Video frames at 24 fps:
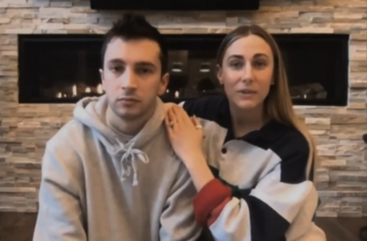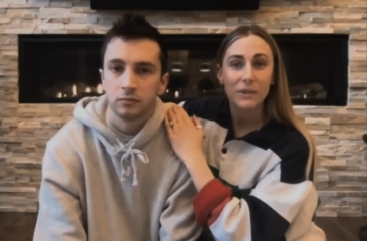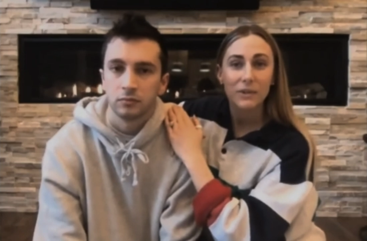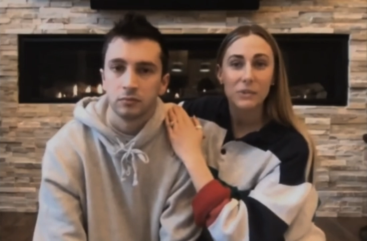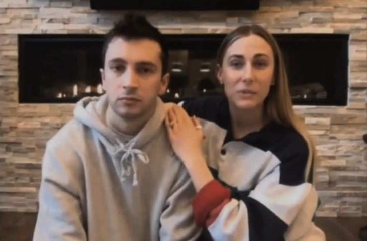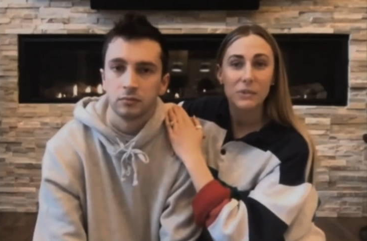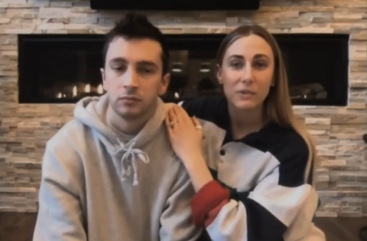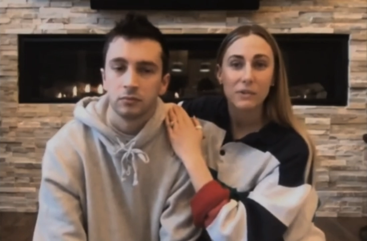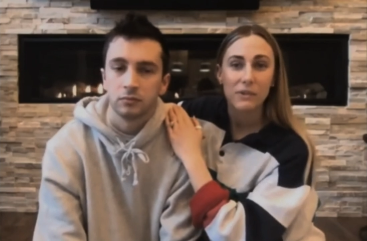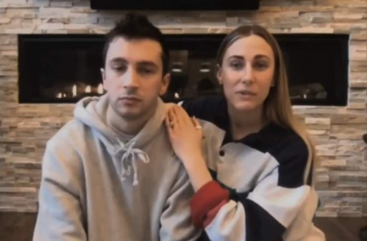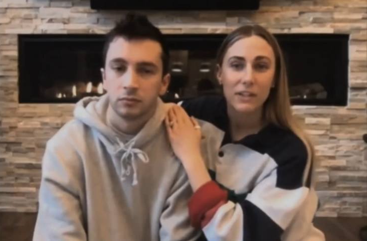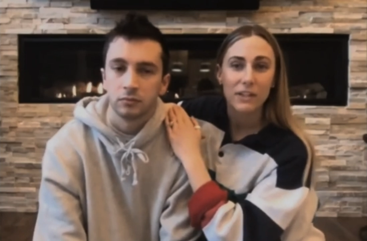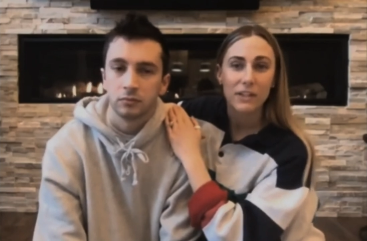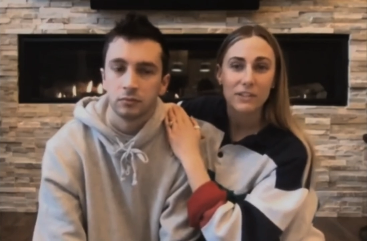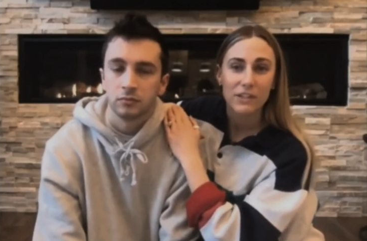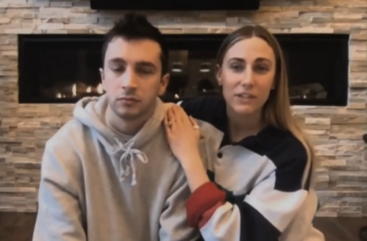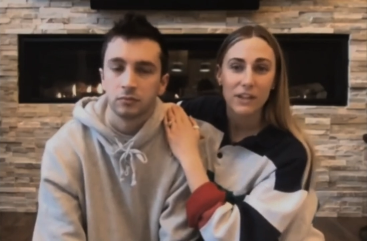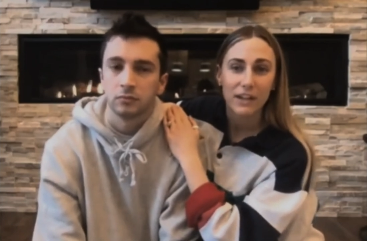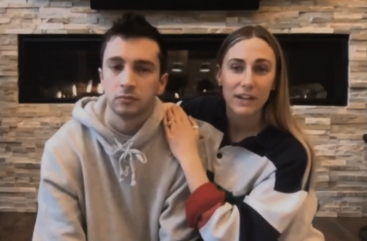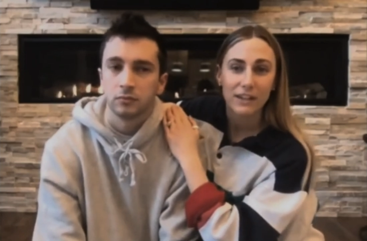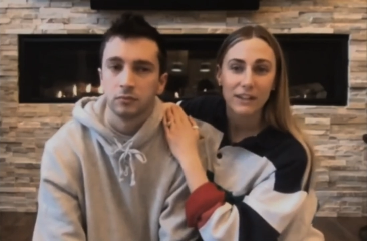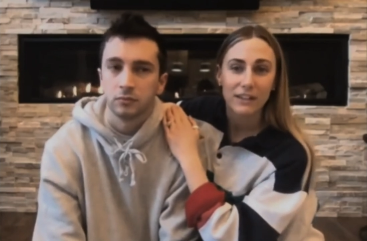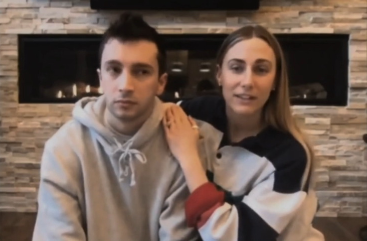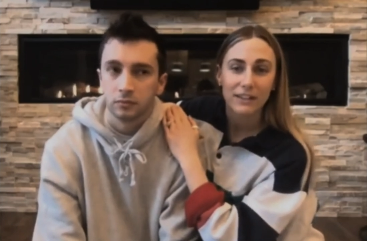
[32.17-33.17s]
Speaker 1: you go to a
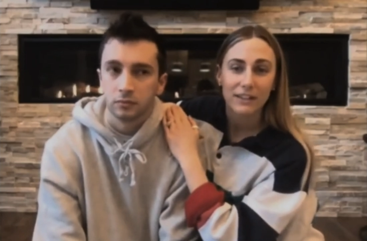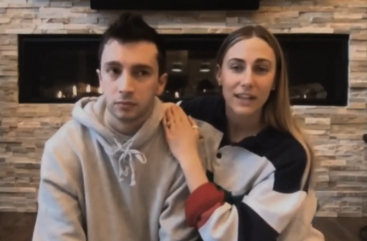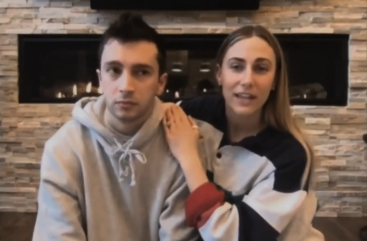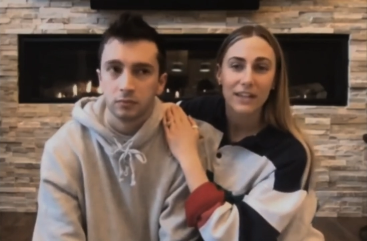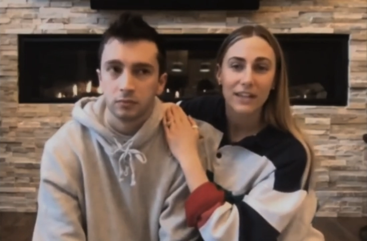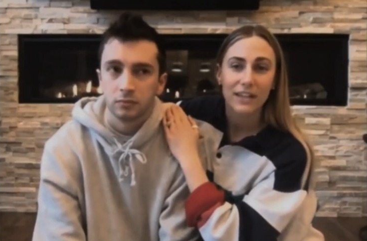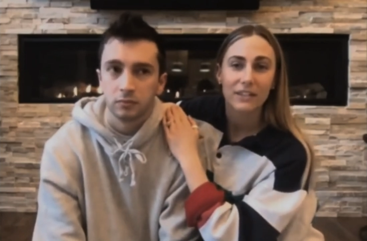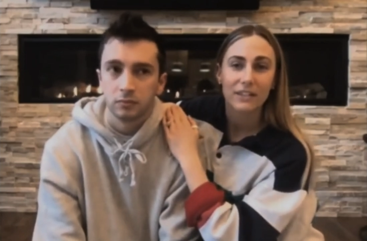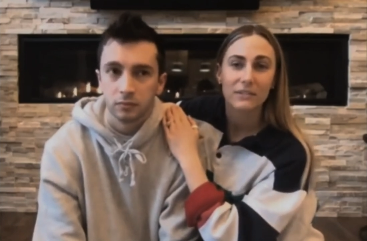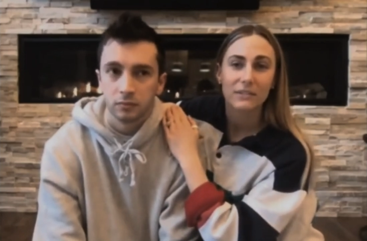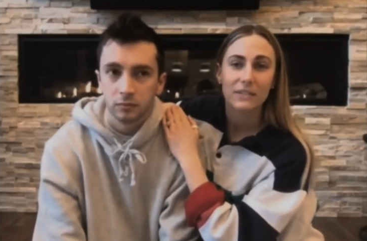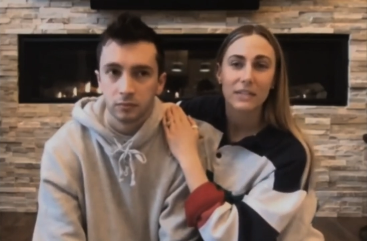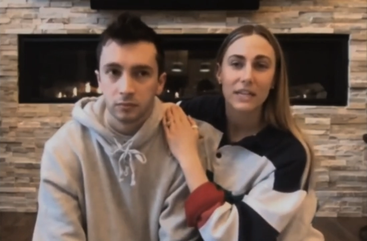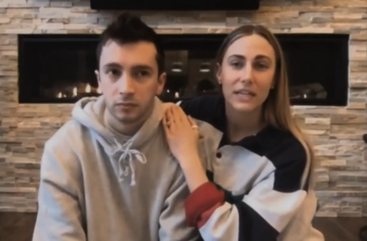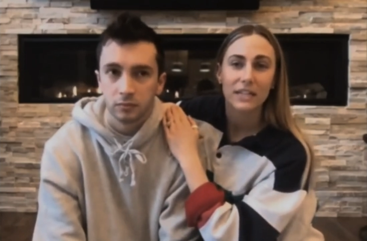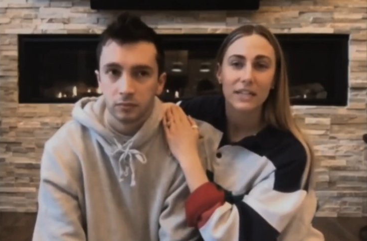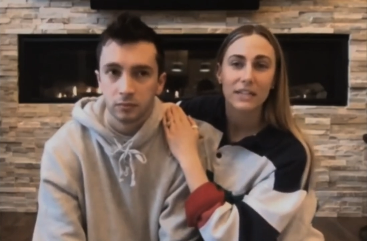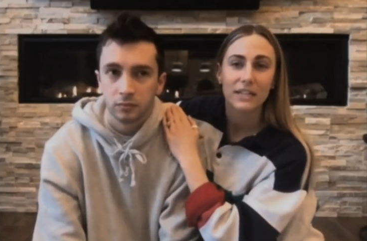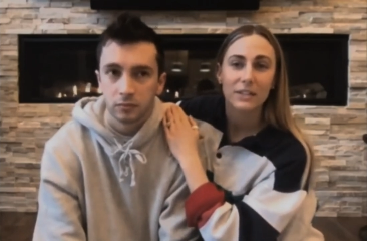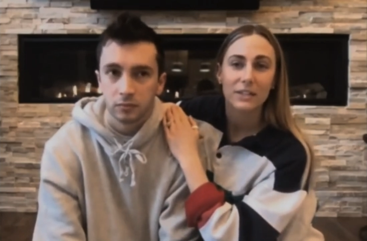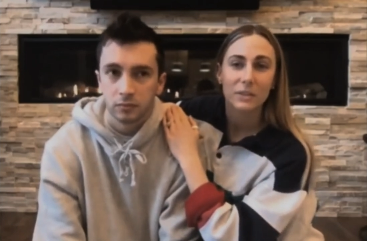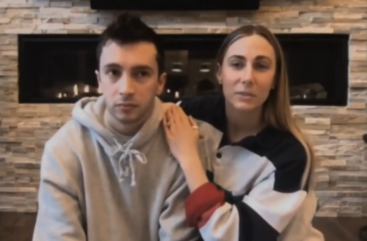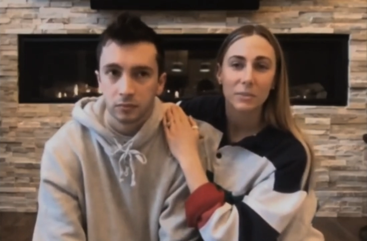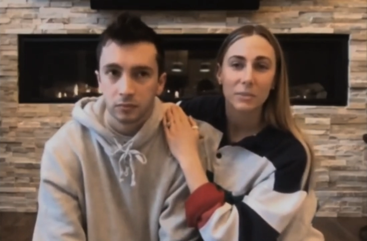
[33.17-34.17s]
restaurant and you say
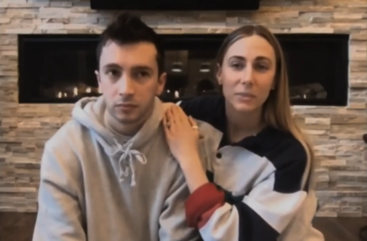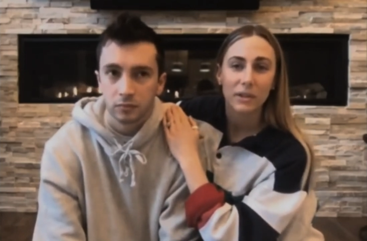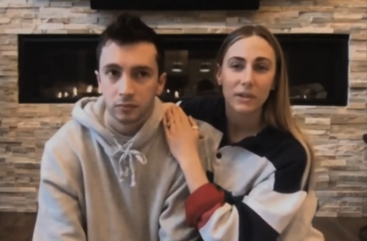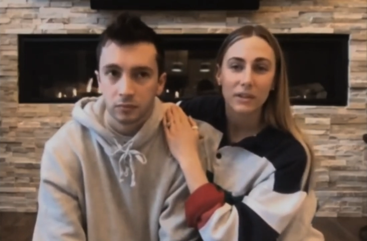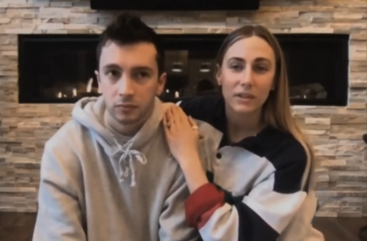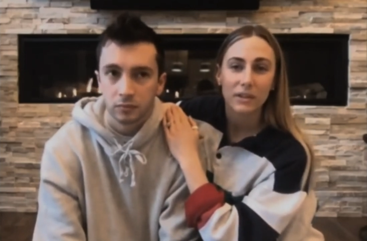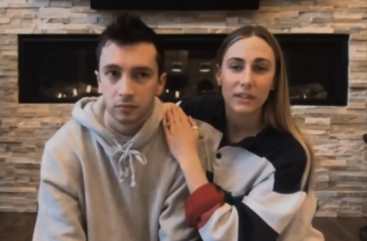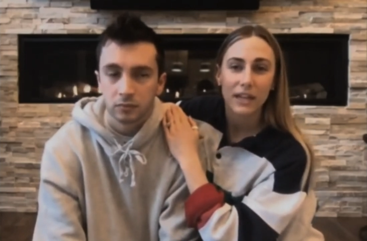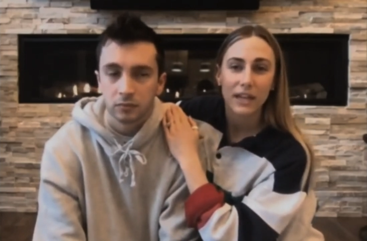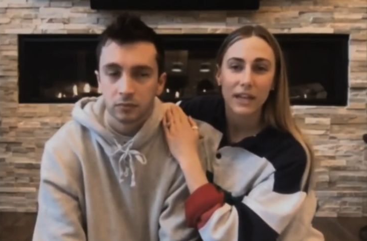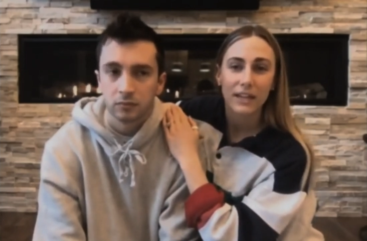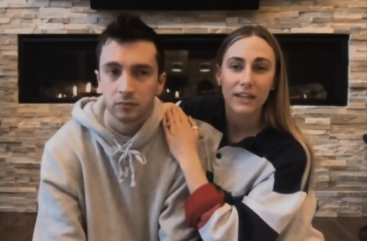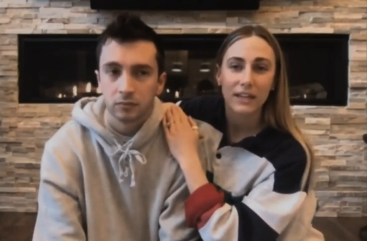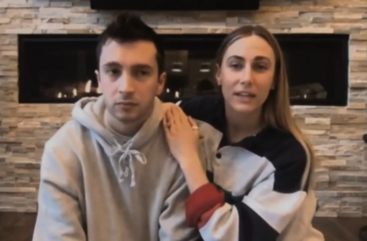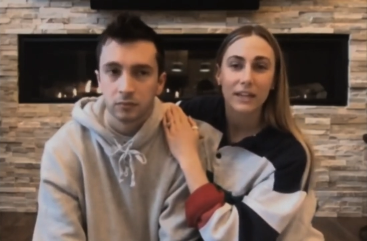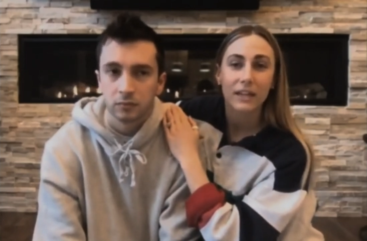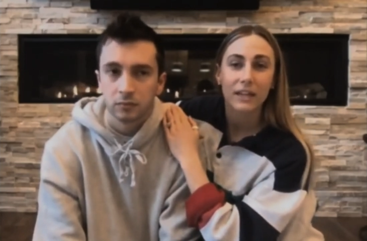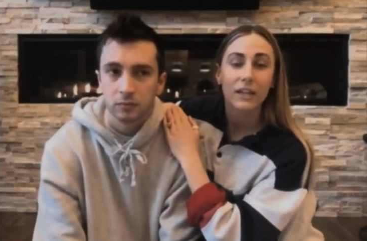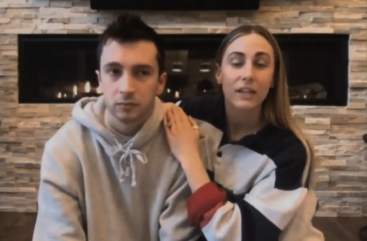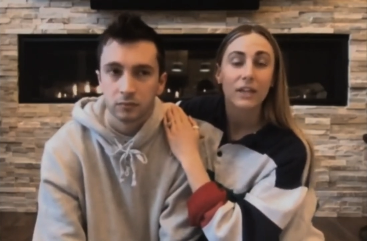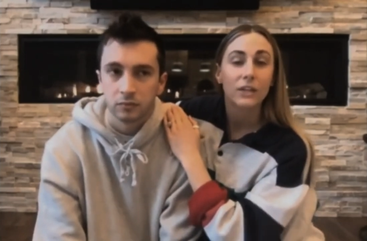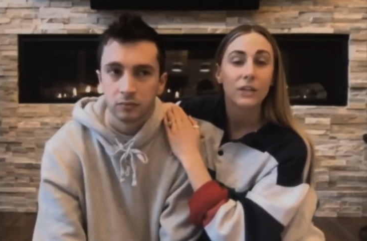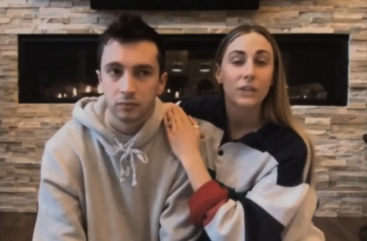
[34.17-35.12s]
it's your birthday,